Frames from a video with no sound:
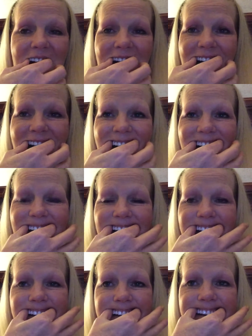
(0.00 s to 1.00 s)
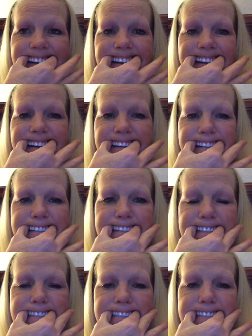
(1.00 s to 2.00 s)

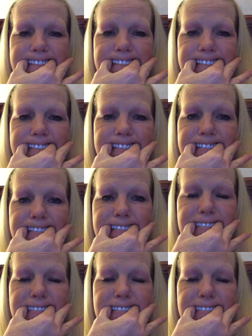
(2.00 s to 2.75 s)
No one is speaking in this clip.